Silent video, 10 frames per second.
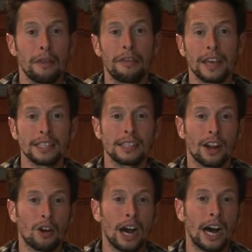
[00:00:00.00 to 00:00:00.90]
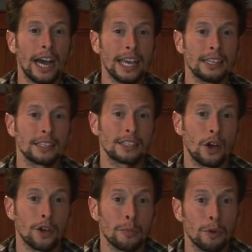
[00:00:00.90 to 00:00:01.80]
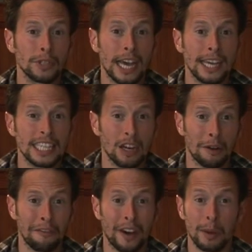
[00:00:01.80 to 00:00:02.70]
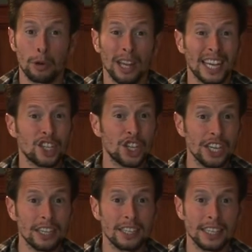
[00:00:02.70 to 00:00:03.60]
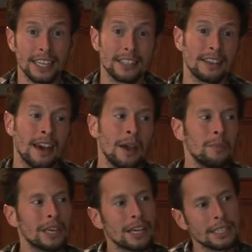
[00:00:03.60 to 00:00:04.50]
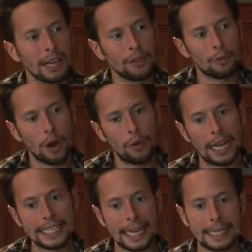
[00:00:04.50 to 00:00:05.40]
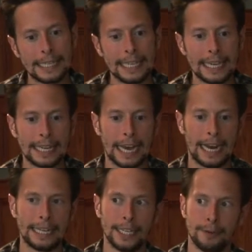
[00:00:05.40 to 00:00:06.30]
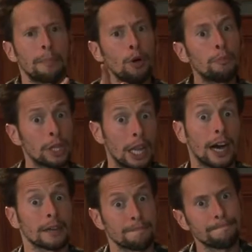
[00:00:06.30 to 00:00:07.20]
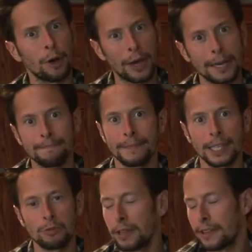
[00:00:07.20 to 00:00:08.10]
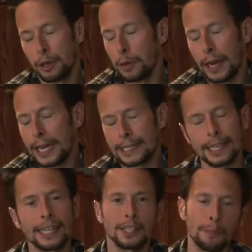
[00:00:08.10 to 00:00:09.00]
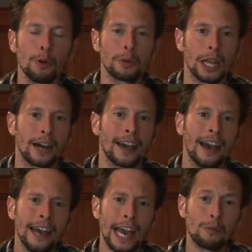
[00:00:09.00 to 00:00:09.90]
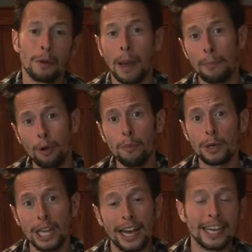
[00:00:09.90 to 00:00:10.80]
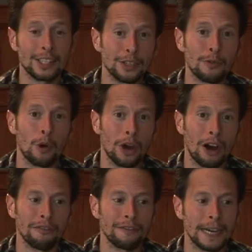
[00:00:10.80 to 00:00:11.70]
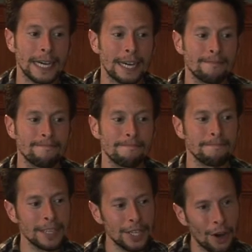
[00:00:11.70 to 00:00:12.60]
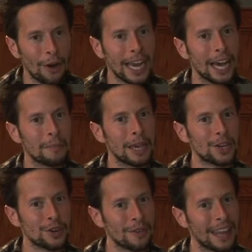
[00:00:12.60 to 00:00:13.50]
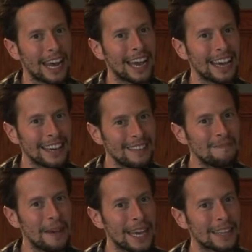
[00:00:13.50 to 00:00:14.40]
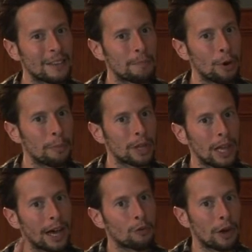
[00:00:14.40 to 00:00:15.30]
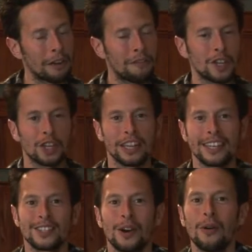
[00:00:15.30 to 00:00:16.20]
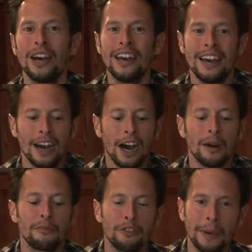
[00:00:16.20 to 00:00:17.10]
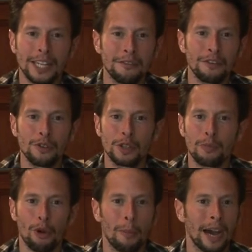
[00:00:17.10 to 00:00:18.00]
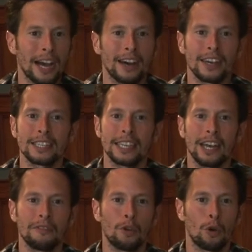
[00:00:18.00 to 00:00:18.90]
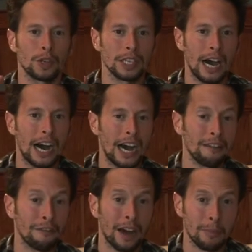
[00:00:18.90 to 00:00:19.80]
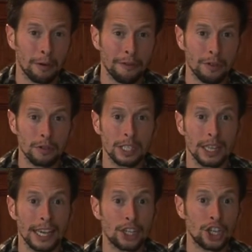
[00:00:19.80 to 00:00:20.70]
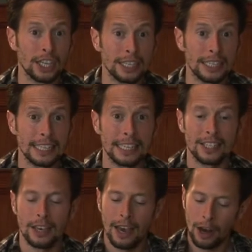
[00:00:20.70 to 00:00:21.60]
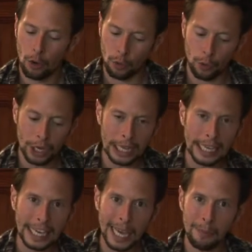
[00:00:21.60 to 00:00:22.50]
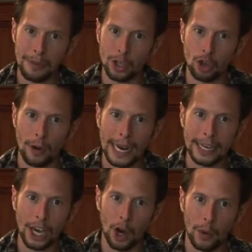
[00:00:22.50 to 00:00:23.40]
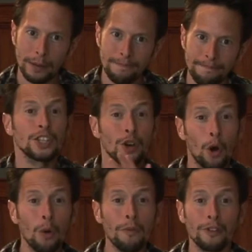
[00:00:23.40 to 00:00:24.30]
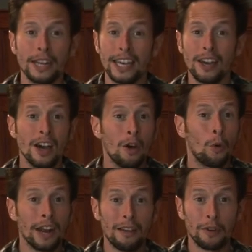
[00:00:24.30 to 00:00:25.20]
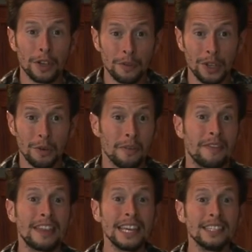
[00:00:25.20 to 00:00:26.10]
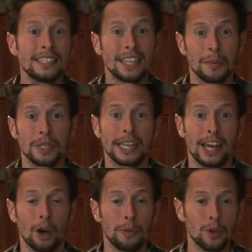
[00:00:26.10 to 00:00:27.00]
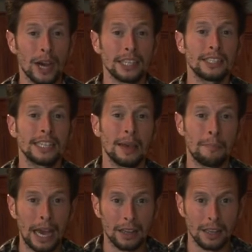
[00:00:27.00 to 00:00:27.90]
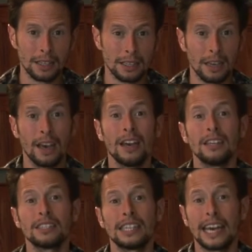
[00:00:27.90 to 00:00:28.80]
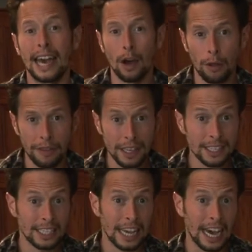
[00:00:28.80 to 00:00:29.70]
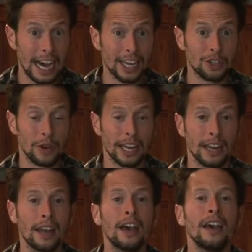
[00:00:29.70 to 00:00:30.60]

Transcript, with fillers: things that are high in soluble dietary fiber like chia seeds, because on the road I tend to get kind of poop clock, okay? That's really the only way I can say it, it's a poop clock. And when my poop clock gets thrown off, um, you know, I gotta make sure that I make the poop clock run efficiently. So um, fermented foods, probiotics, and of course high fiber foods like chia seeds really keep the train going. So hopefully, whatever you do, these tips can help you guys stay balanced, stay healthy, stay hydrated,